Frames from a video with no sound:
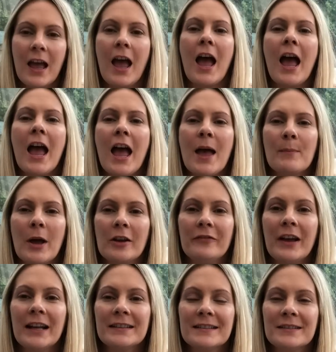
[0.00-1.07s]
I've
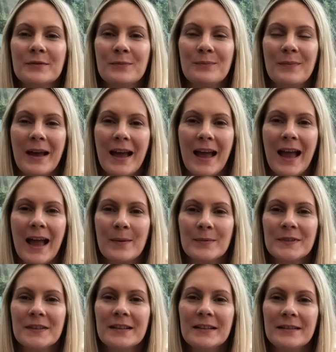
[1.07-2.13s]
had some
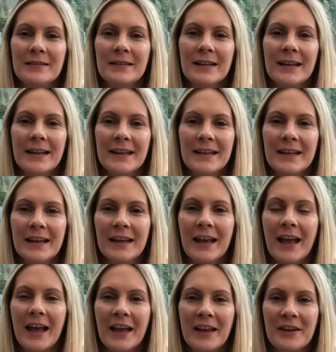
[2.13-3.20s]
absolutely
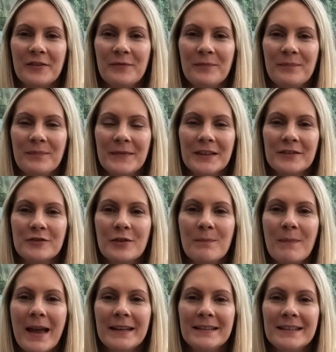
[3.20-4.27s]

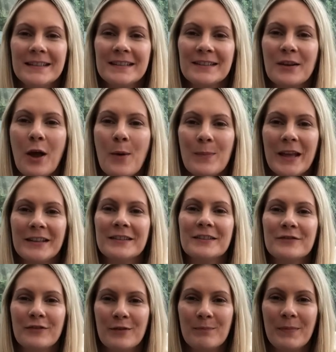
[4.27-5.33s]
tremendous comments
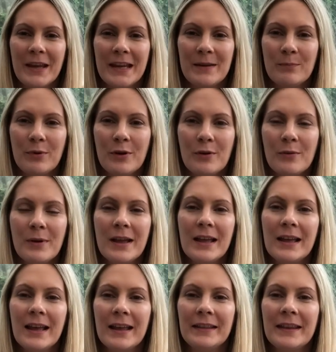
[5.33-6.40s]
from people.
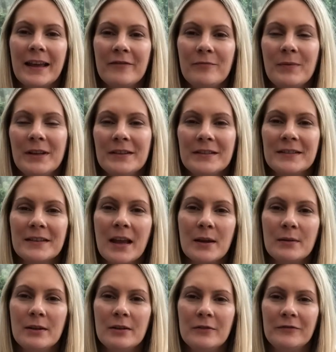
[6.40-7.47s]
They've been so
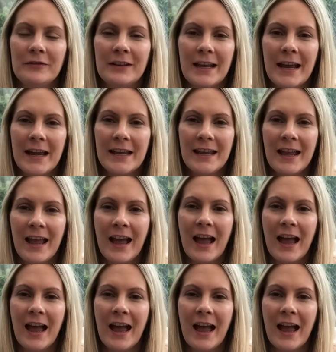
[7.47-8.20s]
lovely.